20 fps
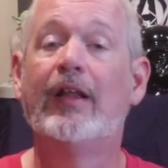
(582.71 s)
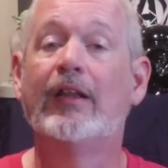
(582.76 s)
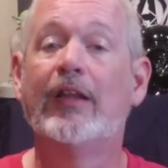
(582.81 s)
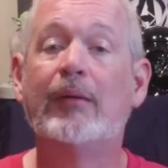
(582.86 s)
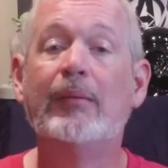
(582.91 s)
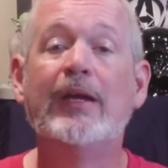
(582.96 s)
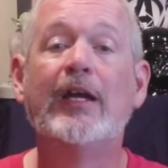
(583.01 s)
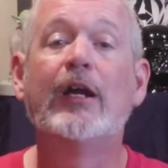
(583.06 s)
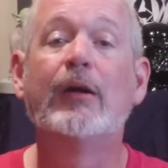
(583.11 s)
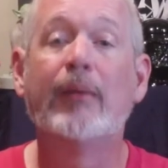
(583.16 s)

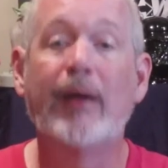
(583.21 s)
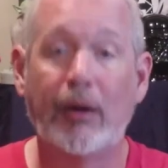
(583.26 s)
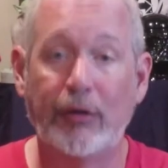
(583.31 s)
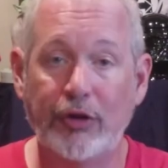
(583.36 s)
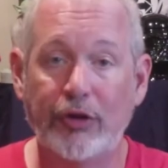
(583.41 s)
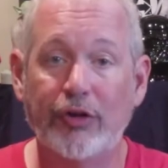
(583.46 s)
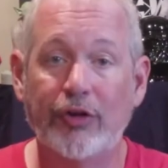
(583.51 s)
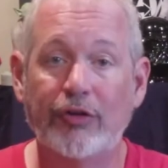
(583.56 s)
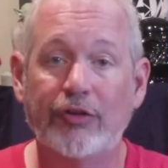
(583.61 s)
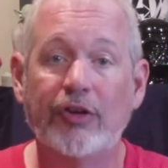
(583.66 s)
Let me hear about
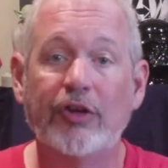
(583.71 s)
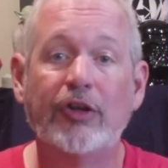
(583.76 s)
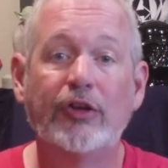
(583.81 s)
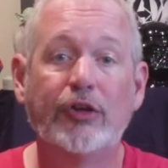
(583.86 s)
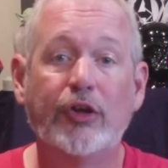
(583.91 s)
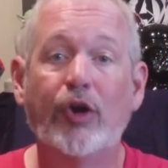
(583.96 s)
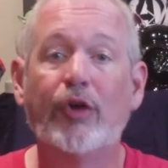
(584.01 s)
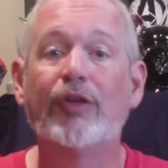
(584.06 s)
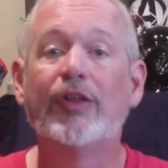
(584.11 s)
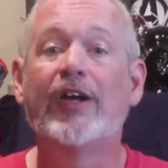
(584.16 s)
yours.
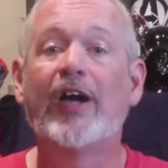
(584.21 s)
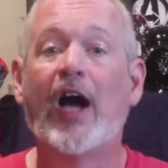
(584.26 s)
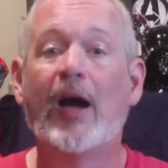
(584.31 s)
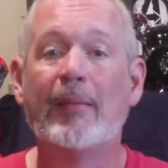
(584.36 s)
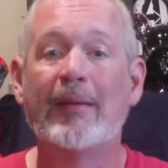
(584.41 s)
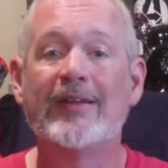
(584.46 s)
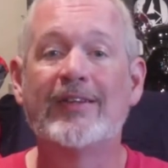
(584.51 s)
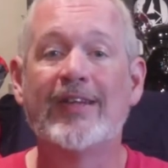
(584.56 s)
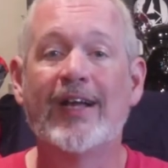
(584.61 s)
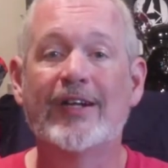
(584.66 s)
Go to the
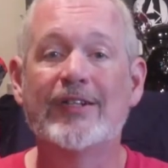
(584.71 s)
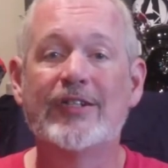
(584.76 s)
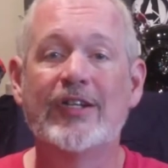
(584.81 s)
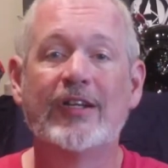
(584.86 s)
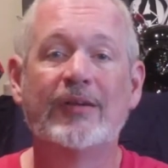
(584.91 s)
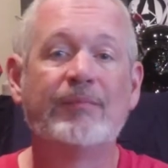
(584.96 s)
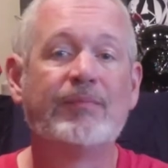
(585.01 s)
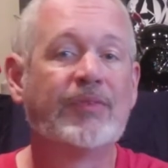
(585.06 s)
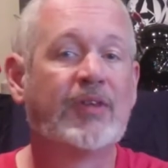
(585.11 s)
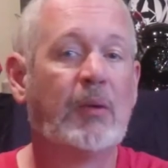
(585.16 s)
comment
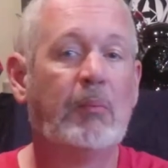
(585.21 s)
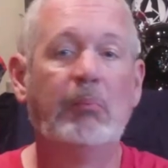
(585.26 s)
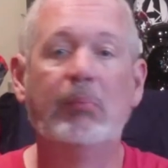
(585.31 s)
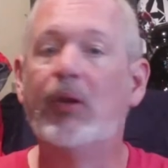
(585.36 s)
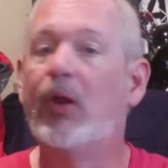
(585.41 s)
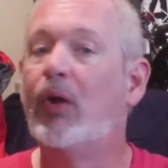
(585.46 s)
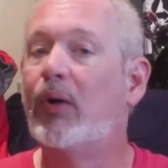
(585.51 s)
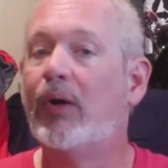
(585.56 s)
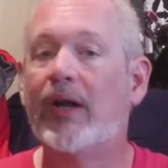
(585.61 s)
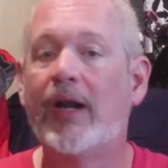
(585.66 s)
section,
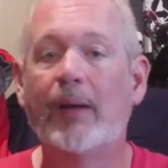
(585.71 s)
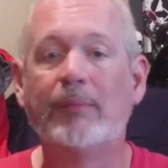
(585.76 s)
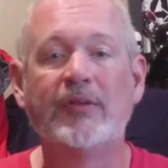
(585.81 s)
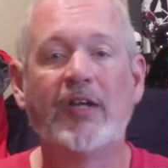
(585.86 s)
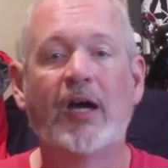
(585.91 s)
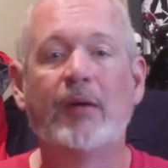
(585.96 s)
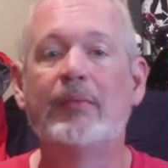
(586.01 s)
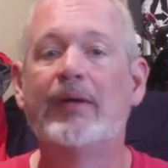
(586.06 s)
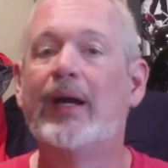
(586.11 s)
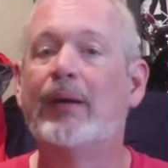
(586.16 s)
blow it up,
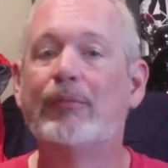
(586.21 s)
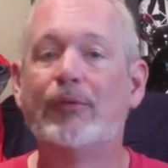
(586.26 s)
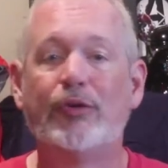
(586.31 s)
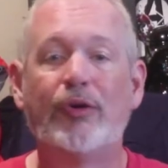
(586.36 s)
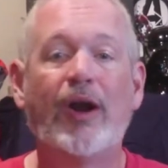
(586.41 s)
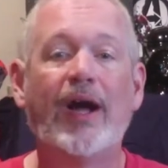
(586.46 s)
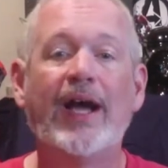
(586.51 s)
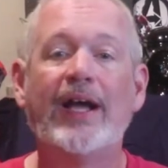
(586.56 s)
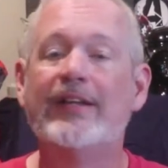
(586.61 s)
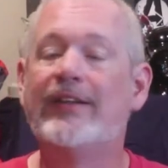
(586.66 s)
tell me I'm
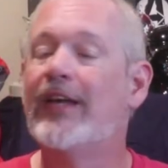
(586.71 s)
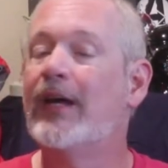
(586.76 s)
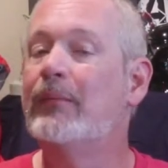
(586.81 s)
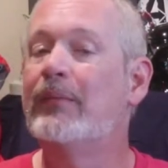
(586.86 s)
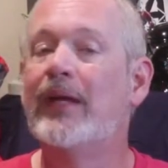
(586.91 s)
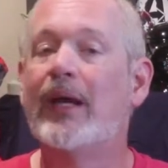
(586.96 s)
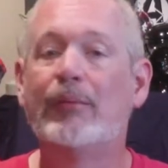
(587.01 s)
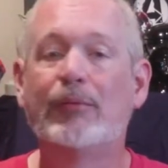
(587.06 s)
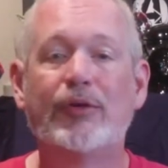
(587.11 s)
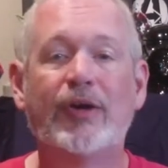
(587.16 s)
great, tell
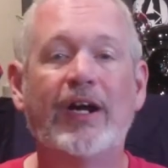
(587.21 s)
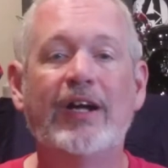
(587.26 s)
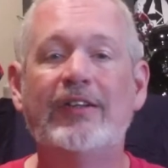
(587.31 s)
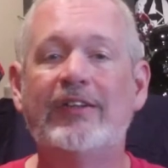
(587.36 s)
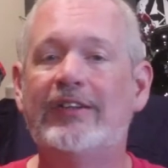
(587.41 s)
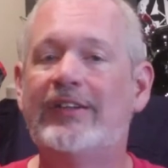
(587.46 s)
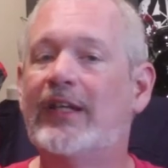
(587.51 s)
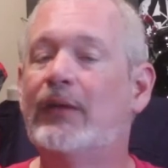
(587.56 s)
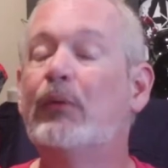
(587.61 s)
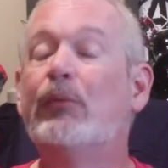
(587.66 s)
me I'm
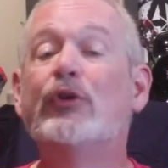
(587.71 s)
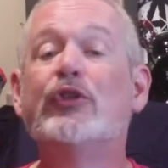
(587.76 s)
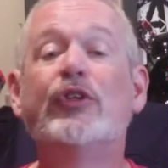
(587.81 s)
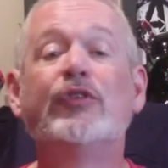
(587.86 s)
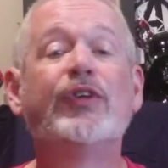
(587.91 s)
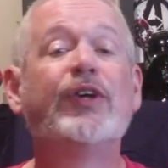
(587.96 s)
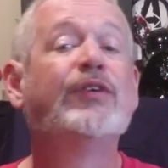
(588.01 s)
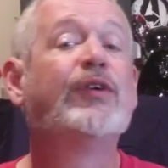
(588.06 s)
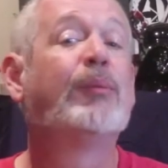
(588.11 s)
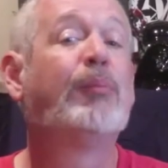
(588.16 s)
crazy, tell me what your
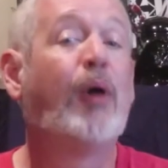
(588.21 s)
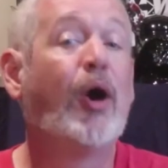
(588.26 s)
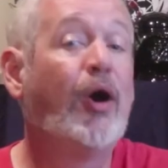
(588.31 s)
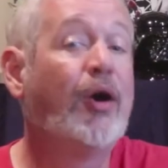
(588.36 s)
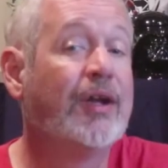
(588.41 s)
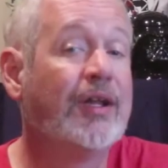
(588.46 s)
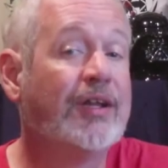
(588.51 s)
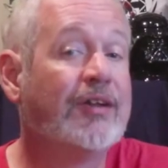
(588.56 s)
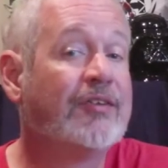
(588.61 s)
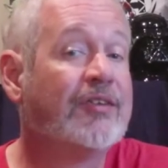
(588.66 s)
favorite
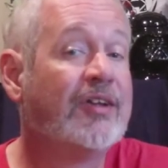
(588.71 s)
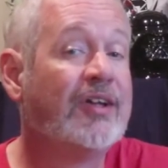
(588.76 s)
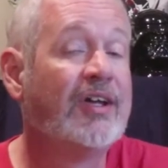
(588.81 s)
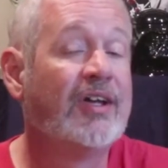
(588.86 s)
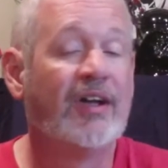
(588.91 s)
part is.